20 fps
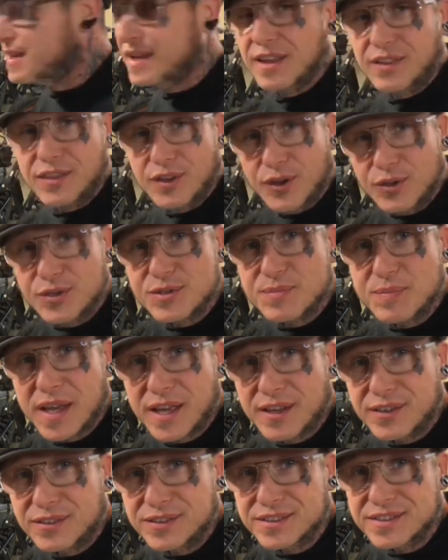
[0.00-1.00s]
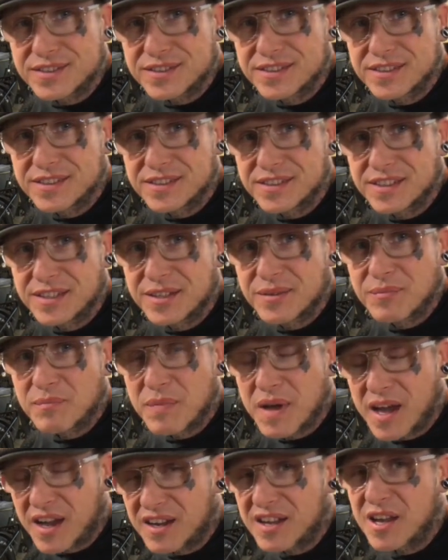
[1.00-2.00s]
and those pedals,
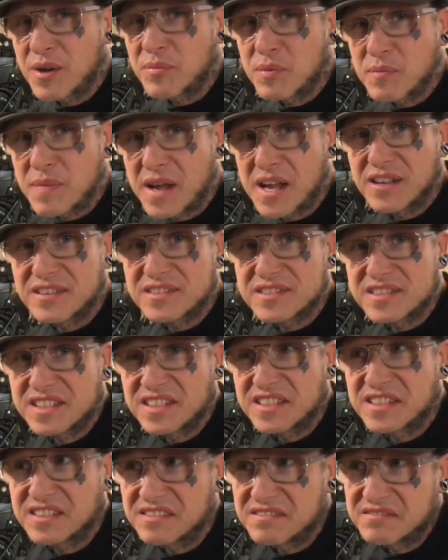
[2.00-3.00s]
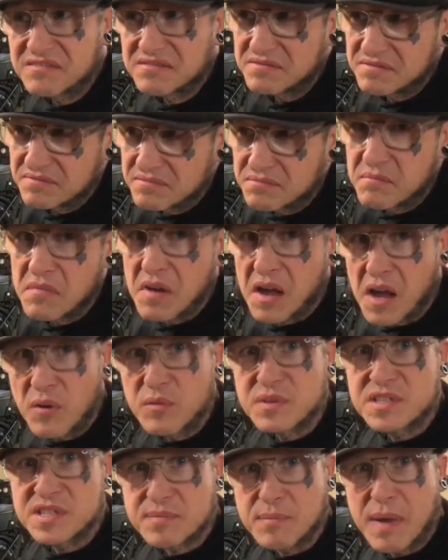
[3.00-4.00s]
about a couple miles in, I
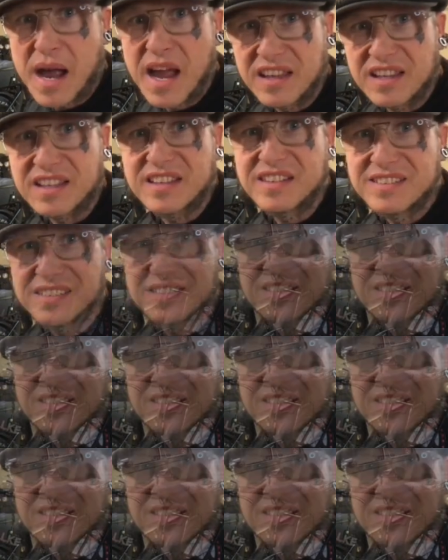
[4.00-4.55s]
was smiling.